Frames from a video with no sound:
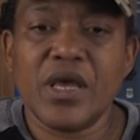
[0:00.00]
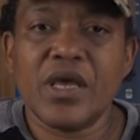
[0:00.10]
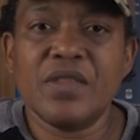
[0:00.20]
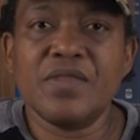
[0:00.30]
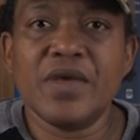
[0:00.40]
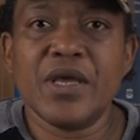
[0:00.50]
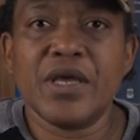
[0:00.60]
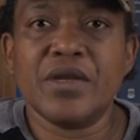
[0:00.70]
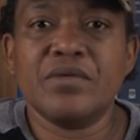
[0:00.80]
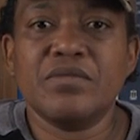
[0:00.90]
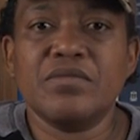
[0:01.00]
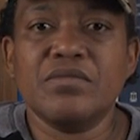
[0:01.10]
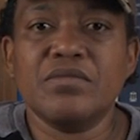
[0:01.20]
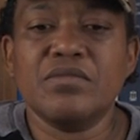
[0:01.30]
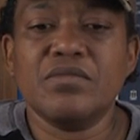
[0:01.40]
And then
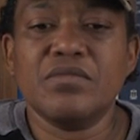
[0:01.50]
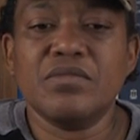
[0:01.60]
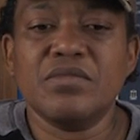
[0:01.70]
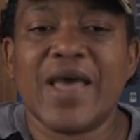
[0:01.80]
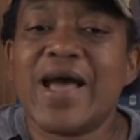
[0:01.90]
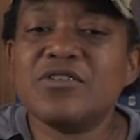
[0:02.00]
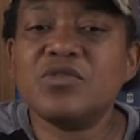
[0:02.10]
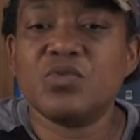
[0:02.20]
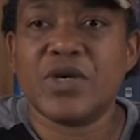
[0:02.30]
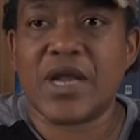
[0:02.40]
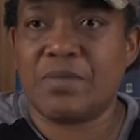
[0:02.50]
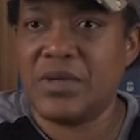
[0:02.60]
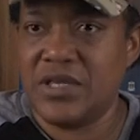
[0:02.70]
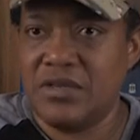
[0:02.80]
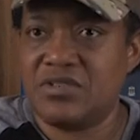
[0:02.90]
that's when I
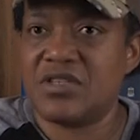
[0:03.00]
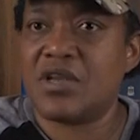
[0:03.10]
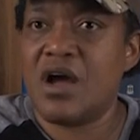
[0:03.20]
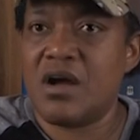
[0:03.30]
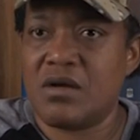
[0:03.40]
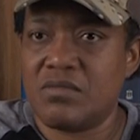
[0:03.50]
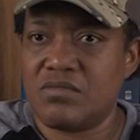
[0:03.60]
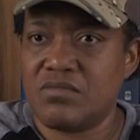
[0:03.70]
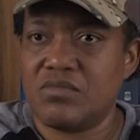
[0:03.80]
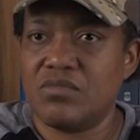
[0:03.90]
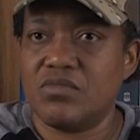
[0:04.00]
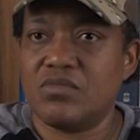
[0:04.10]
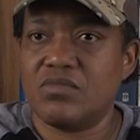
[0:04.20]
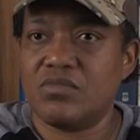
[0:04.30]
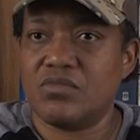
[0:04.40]
believe Saddam
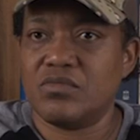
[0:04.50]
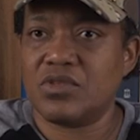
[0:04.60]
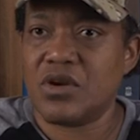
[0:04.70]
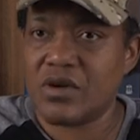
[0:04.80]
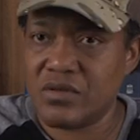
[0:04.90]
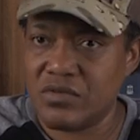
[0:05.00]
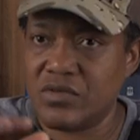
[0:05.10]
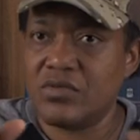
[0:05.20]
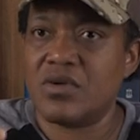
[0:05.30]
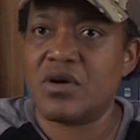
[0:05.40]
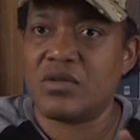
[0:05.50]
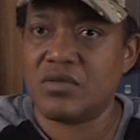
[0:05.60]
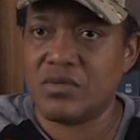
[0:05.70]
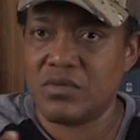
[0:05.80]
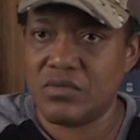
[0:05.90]
started doing all
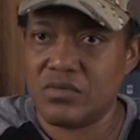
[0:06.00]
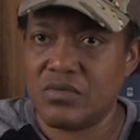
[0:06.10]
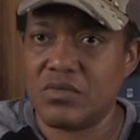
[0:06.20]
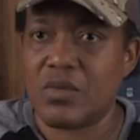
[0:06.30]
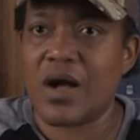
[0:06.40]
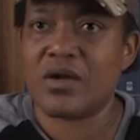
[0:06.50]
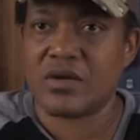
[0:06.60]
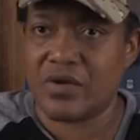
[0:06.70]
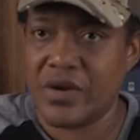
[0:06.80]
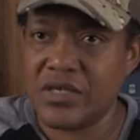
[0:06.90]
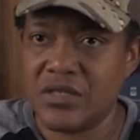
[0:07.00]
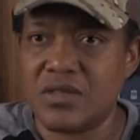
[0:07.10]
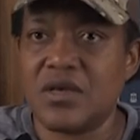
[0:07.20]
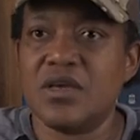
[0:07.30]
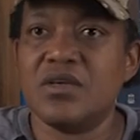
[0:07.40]
the wild and crazy
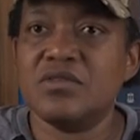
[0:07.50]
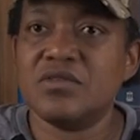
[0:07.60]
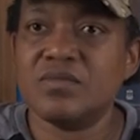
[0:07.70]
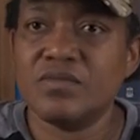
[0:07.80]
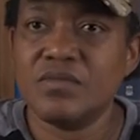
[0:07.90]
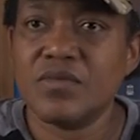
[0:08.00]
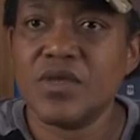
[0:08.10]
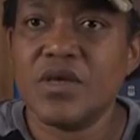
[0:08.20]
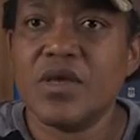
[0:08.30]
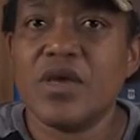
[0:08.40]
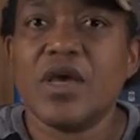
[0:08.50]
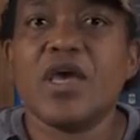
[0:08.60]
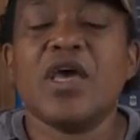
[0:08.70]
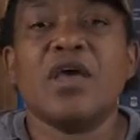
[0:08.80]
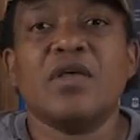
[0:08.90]
things.
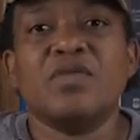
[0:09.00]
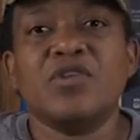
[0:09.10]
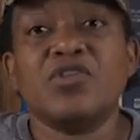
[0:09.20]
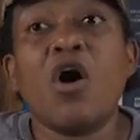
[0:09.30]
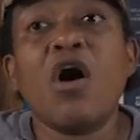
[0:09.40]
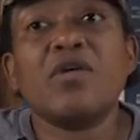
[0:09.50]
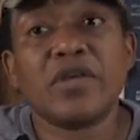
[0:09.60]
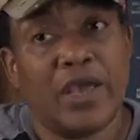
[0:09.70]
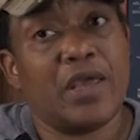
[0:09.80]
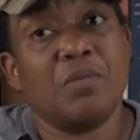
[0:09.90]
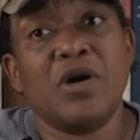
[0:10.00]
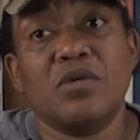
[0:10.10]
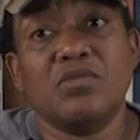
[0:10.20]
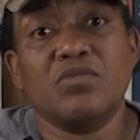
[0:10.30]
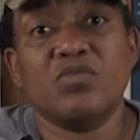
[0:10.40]
And the talk came
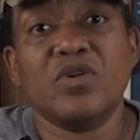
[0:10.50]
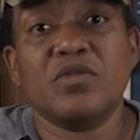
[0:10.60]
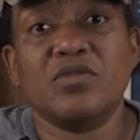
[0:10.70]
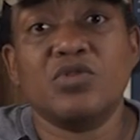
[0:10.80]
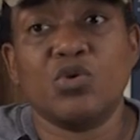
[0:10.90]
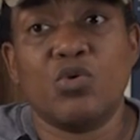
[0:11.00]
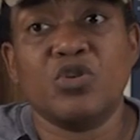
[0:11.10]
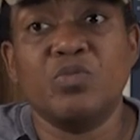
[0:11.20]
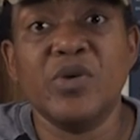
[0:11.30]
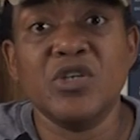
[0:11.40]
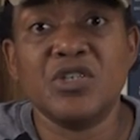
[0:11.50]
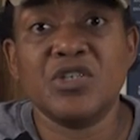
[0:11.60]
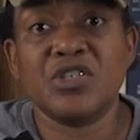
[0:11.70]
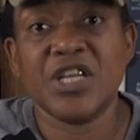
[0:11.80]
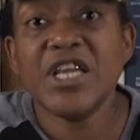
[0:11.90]
up with George
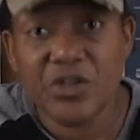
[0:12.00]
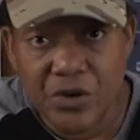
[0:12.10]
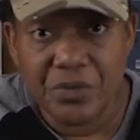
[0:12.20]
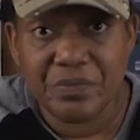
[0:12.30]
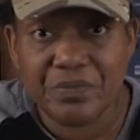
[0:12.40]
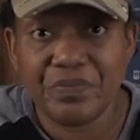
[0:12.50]
Bush, Sr.,